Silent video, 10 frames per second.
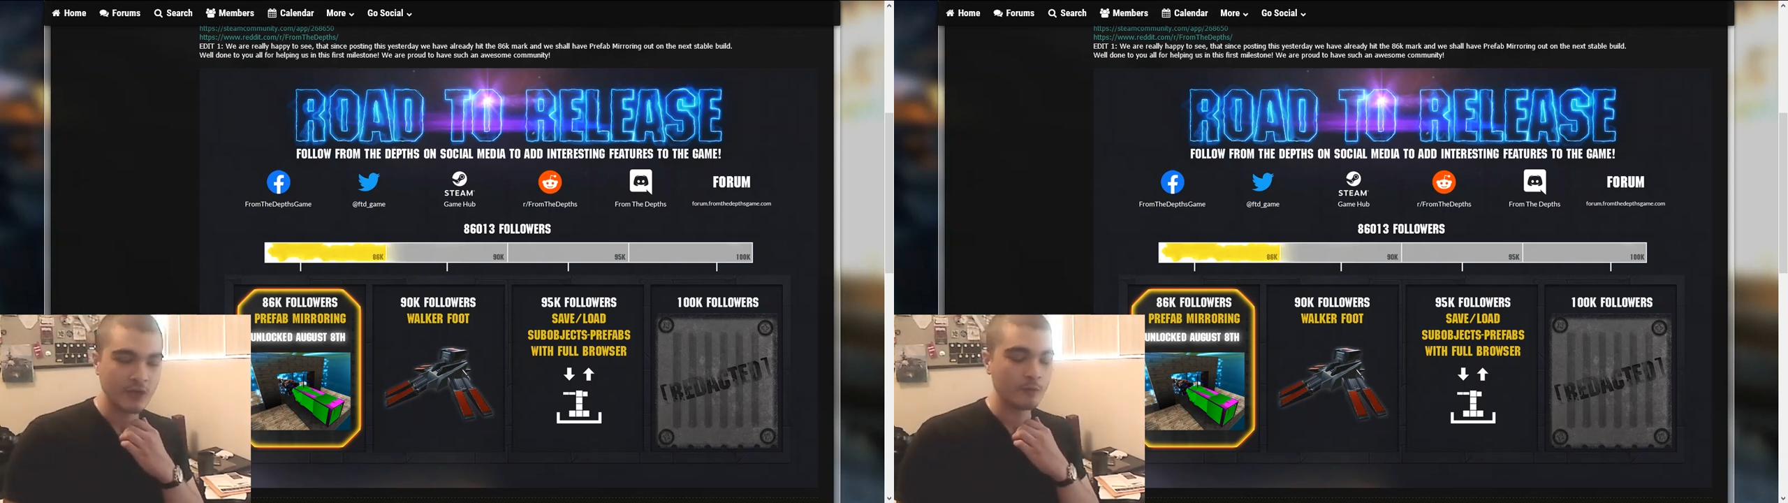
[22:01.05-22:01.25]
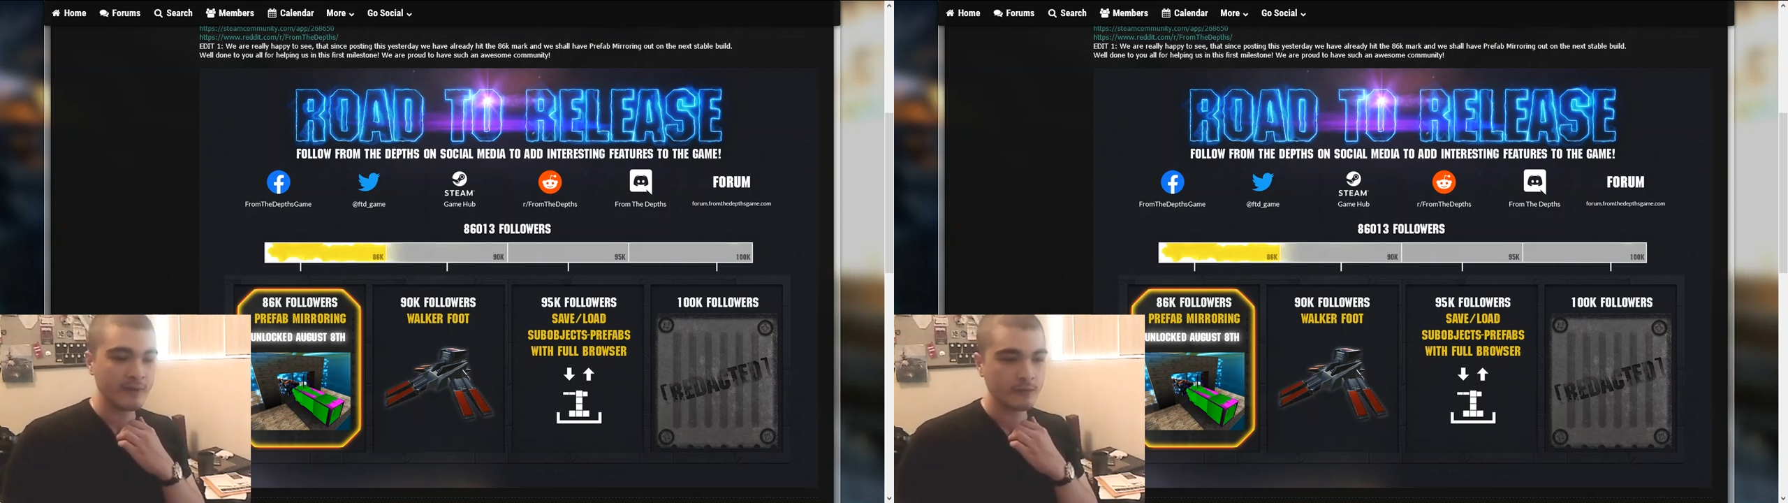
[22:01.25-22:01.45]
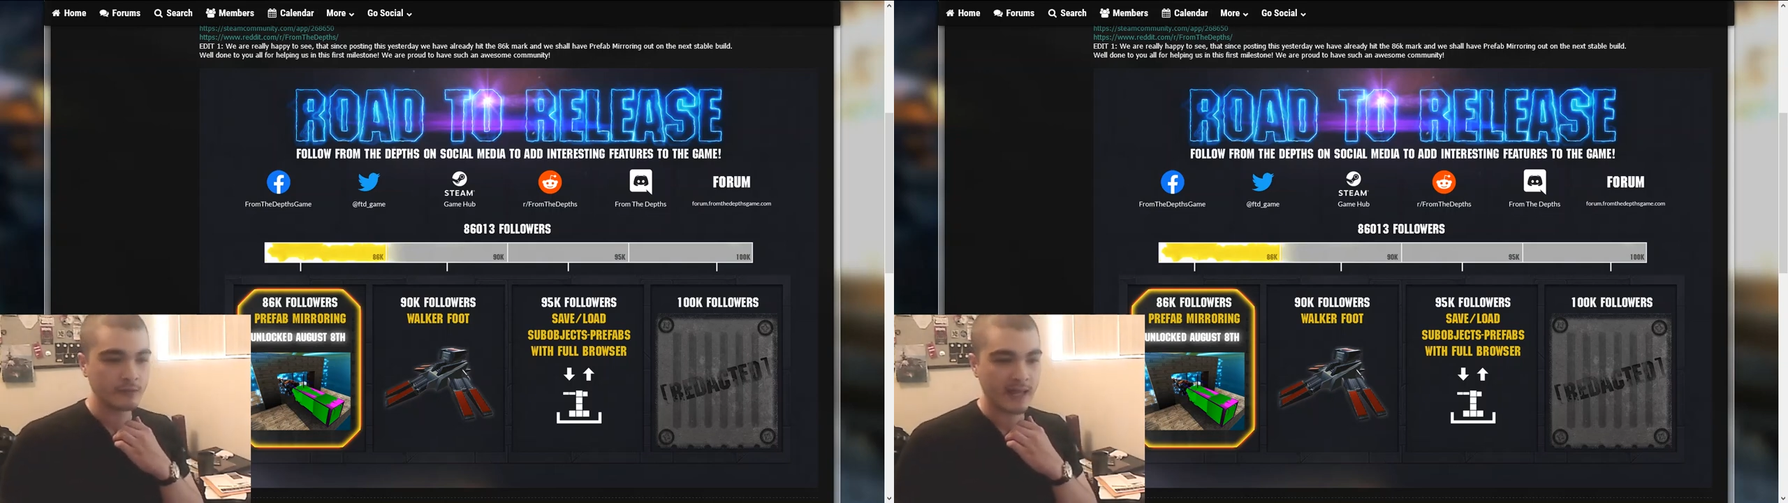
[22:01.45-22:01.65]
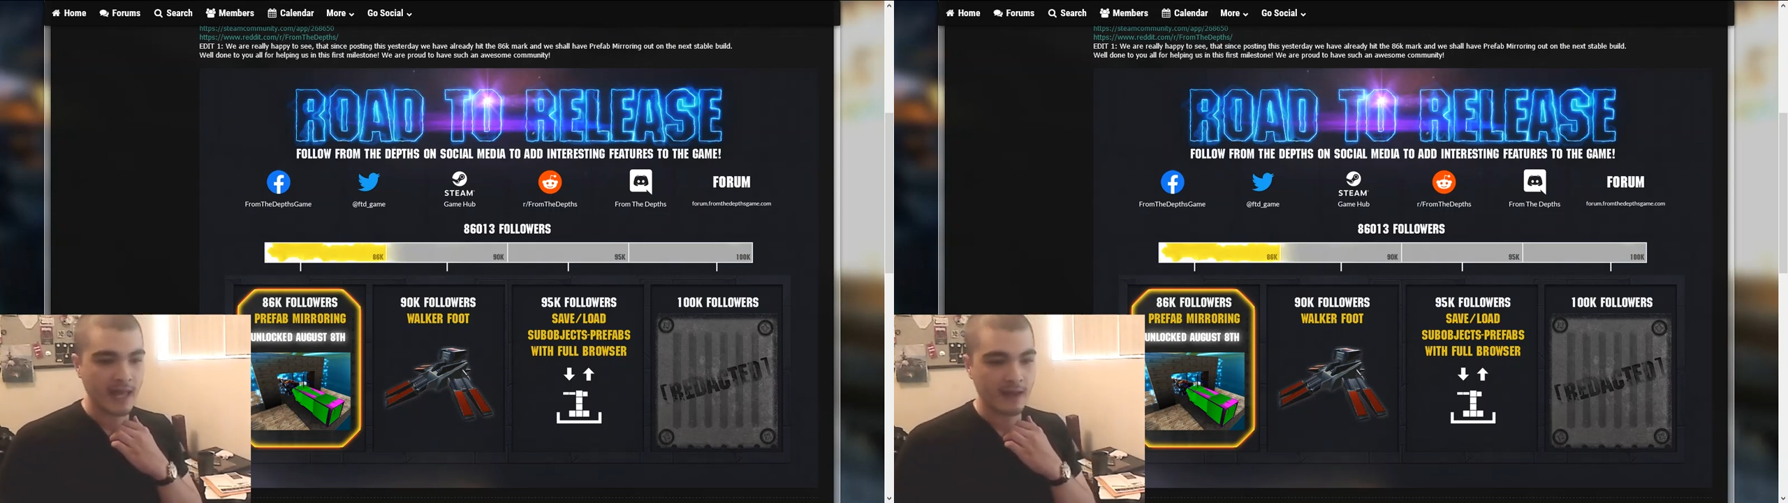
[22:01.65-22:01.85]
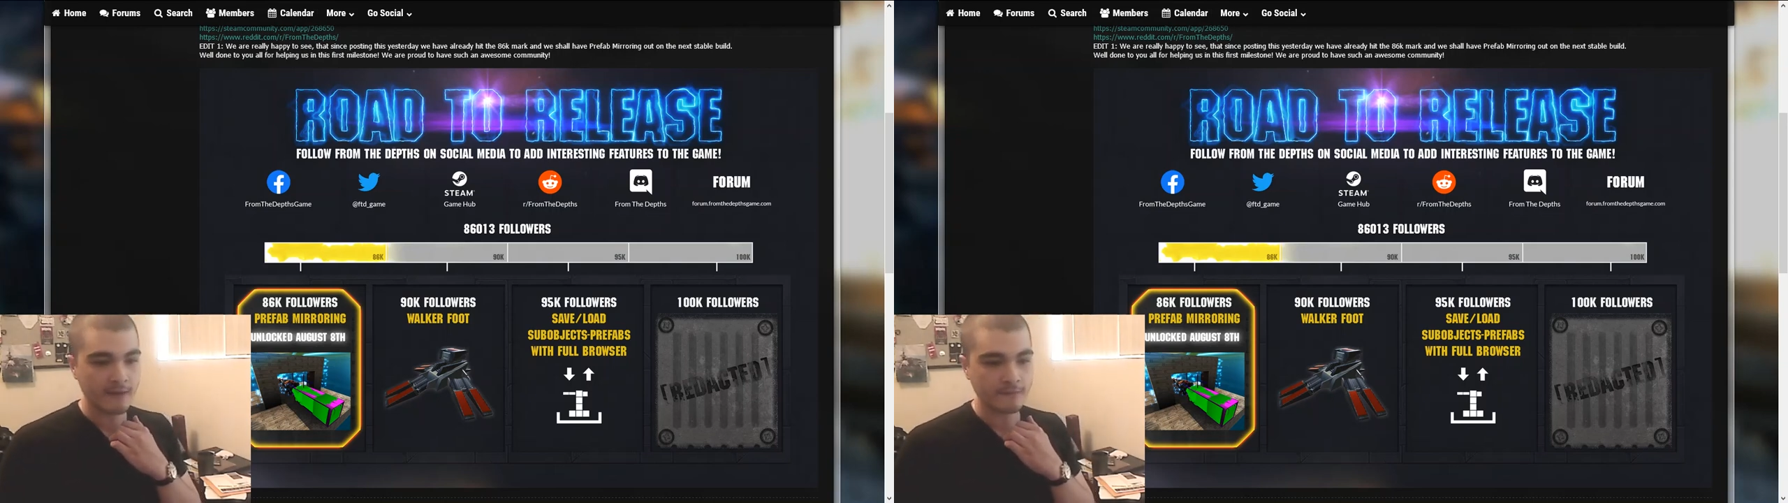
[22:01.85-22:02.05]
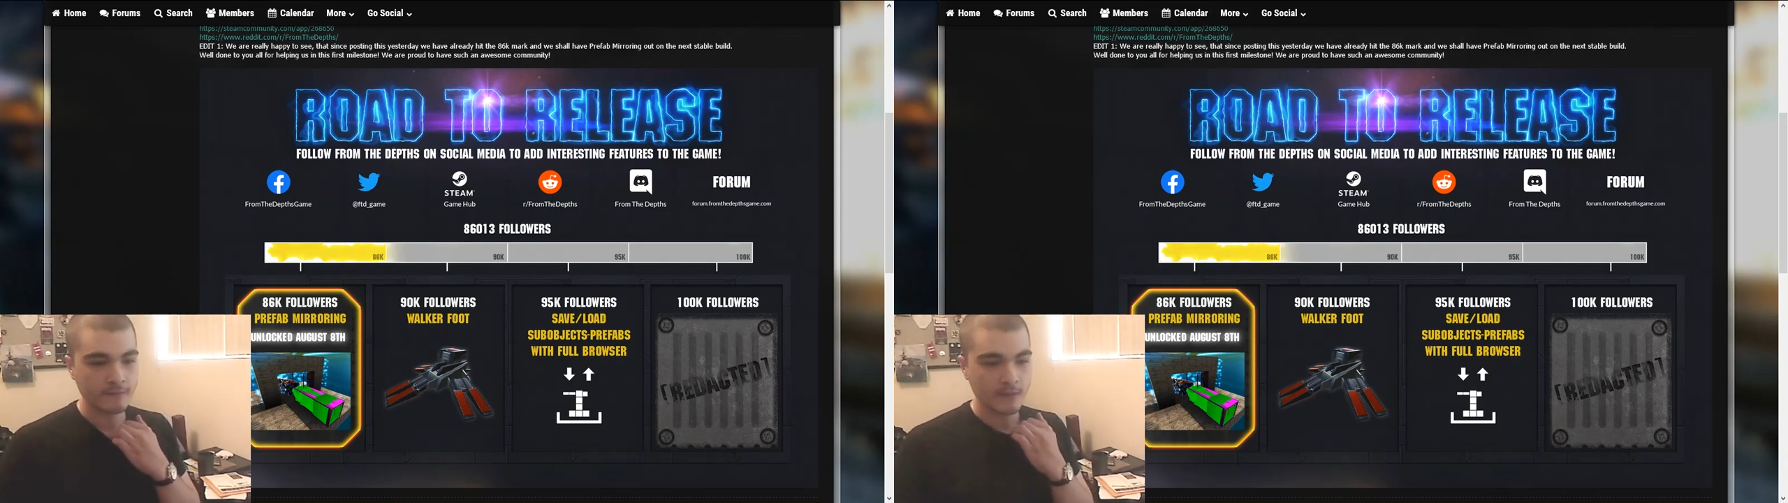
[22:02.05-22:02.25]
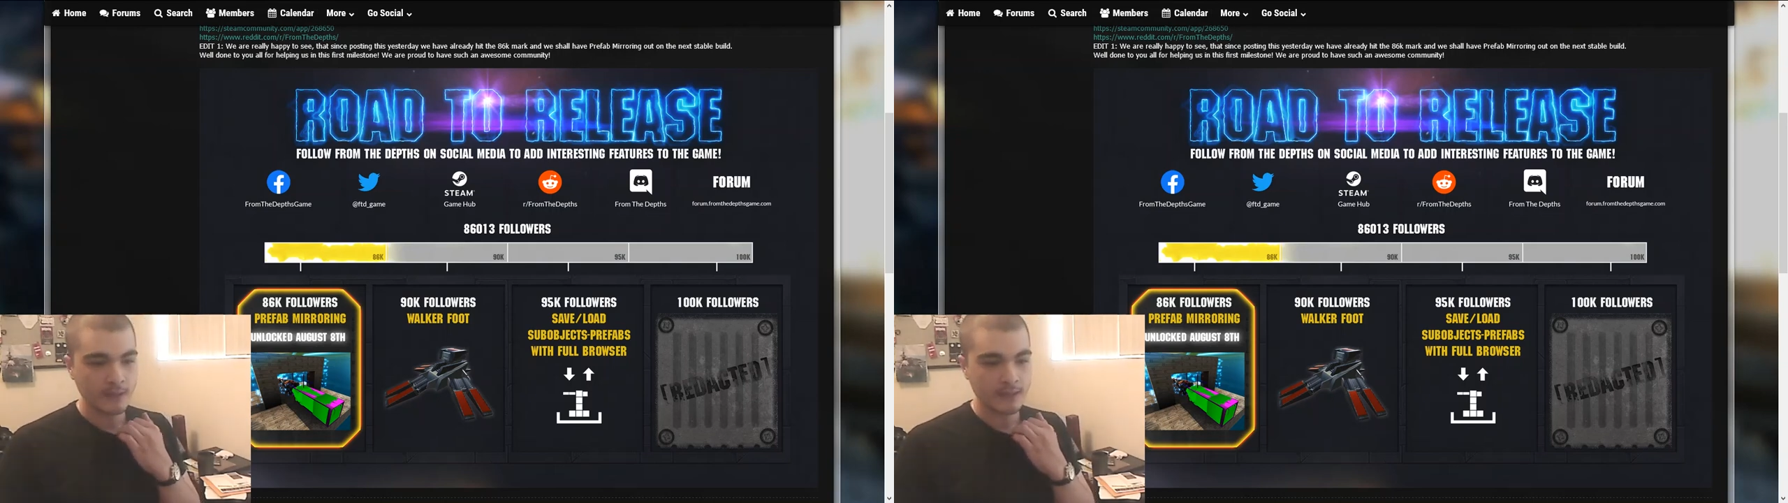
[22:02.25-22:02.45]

We don't have